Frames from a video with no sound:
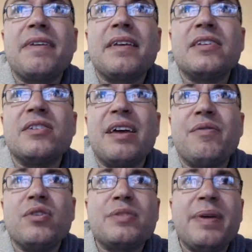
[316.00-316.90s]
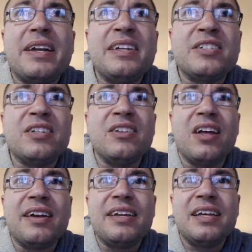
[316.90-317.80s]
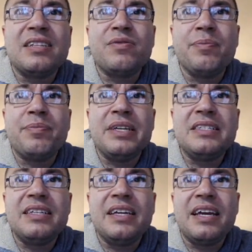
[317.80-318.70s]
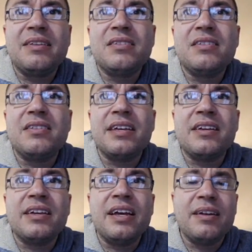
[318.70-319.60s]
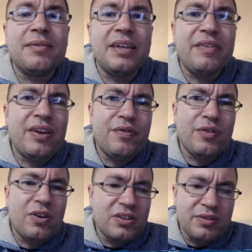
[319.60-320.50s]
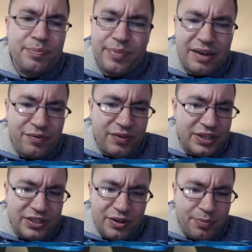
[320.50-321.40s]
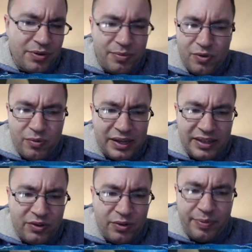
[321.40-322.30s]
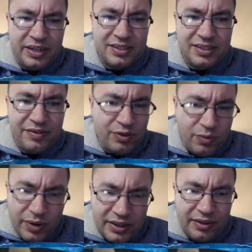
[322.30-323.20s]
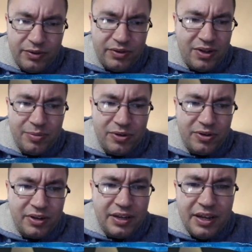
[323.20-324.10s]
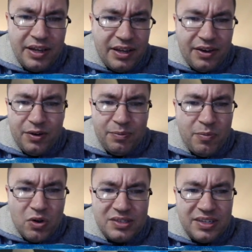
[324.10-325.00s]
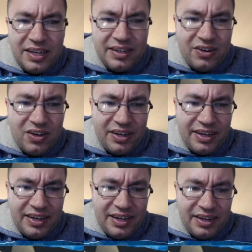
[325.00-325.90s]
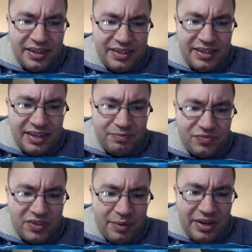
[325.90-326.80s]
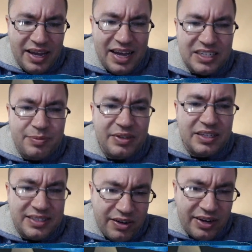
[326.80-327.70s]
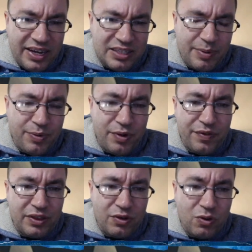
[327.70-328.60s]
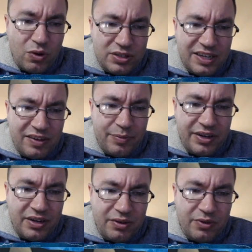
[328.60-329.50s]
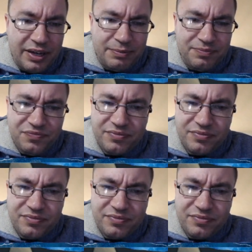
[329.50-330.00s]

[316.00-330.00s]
So yeah, if you're expecting just a lot of 10s from PCA, think again. Even if your cards are packed fresh and you put them directly into a penny sleeve and directly into a top loader, you're most likely not going to get a 10. I mean, it has to be, the centering has to be perfect, the corners have to be cut right.